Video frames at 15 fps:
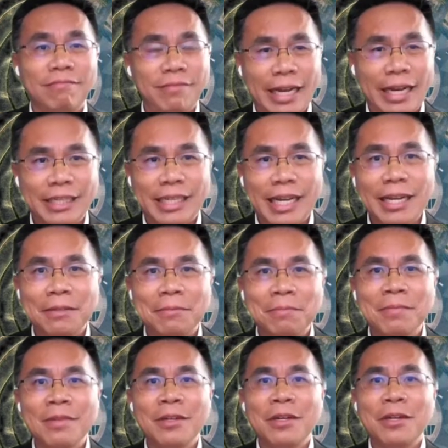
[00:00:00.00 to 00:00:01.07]
Nasdaq,
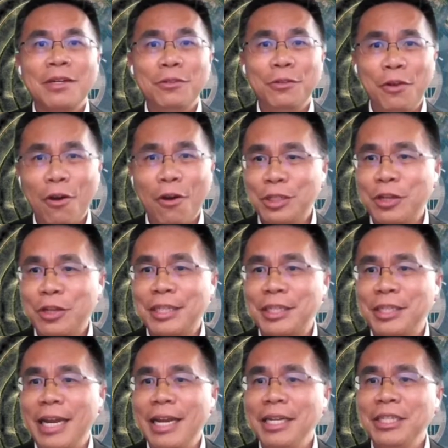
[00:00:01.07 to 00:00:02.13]
New York Stock
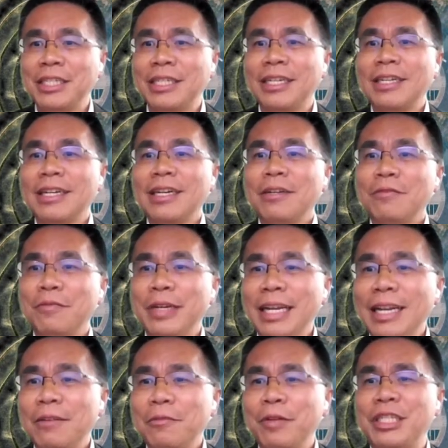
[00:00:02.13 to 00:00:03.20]
Exchange,
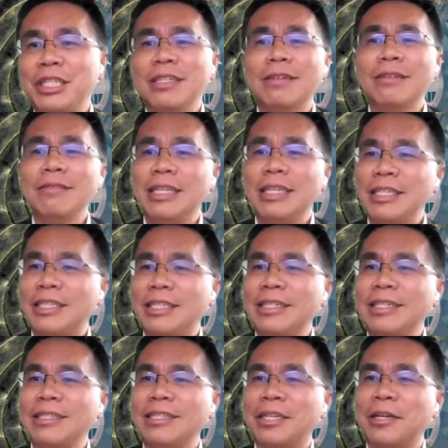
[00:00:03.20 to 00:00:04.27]
regional listed
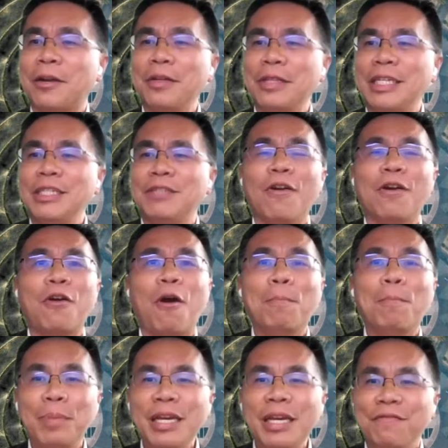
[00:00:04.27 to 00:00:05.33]
securities for a
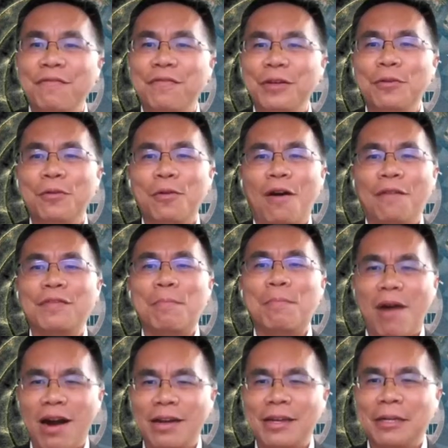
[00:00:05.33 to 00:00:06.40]
complete view of the
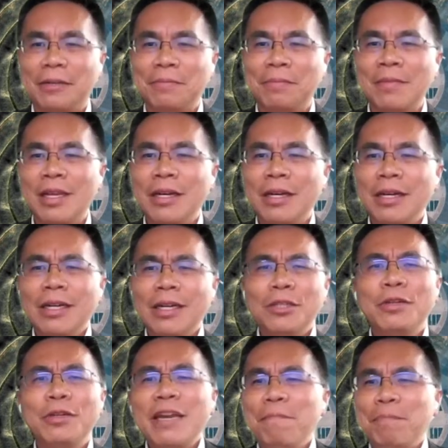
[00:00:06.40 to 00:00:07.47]
market. To
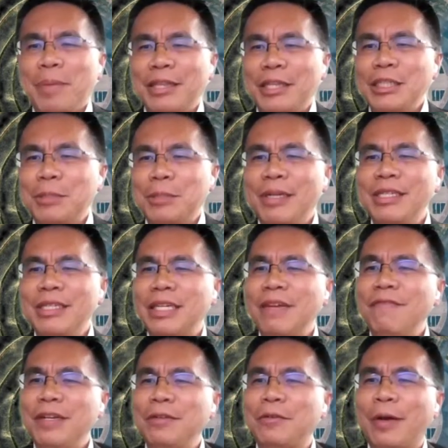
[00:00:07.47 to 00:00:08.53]
give participants
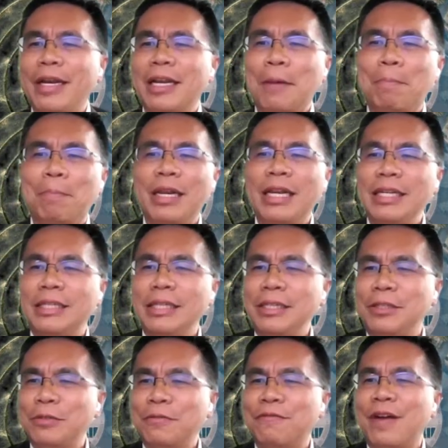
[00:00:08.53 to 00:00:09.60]
even greater ability
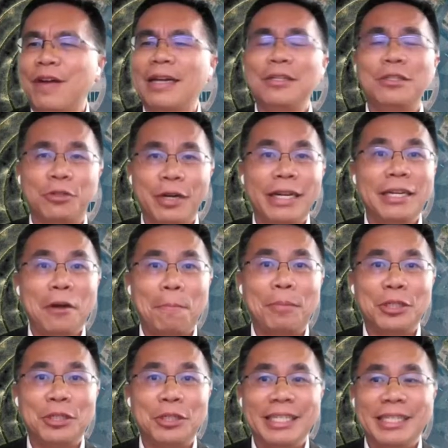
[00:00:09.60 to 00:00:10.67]
to find trading
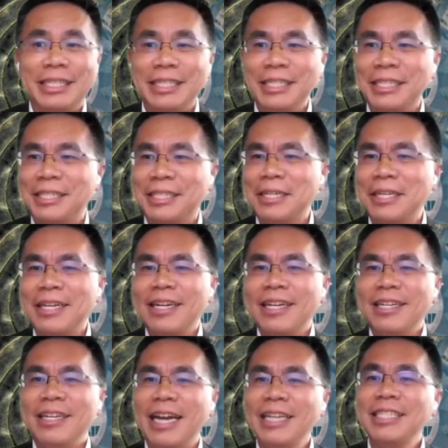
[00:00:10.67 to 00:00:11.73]
opportunities,
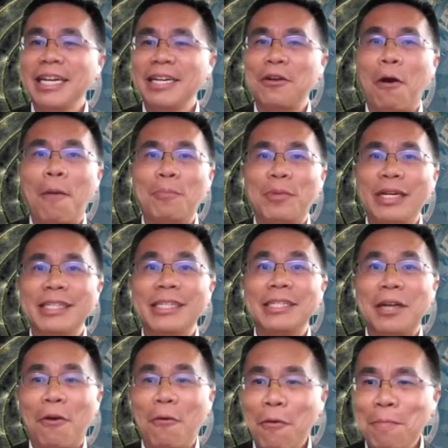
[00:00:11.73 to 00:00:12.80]
Nasdaq incorporated
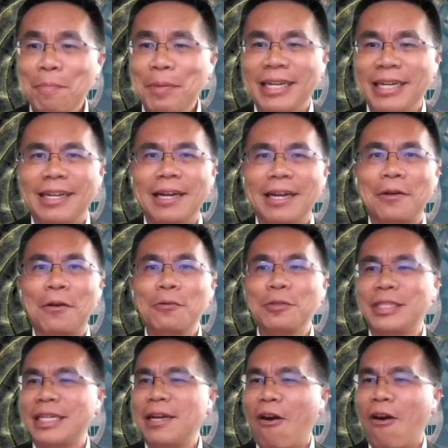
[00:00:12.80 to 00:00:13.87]
the opening and
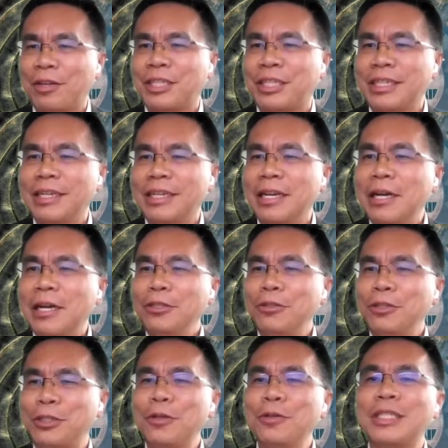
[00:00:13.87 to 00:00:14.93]
closing auction to
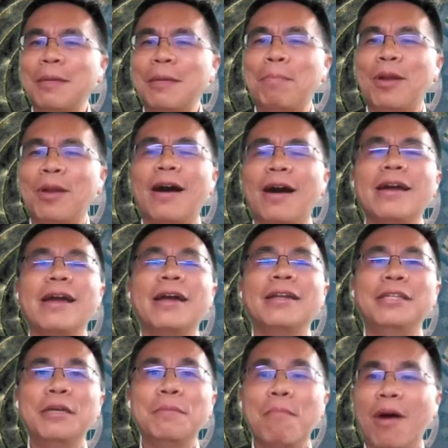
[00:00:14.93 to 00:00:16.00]
show supply
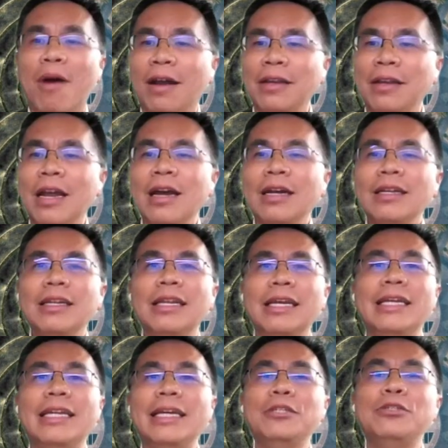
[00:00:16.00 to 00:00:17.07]
and demand
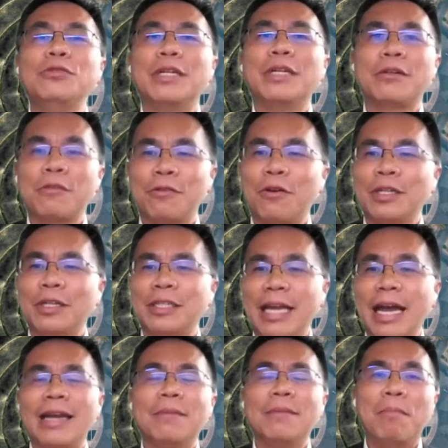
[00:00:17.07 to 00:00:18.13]
leading to the cross
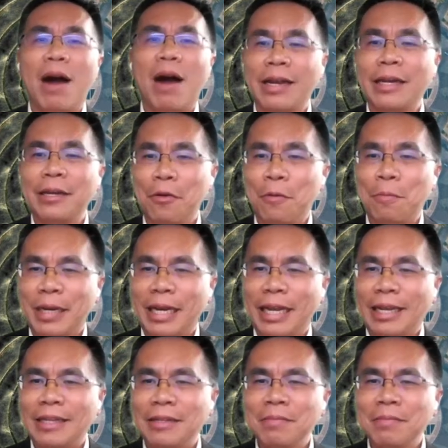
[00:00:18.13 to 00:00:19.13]
and market opening.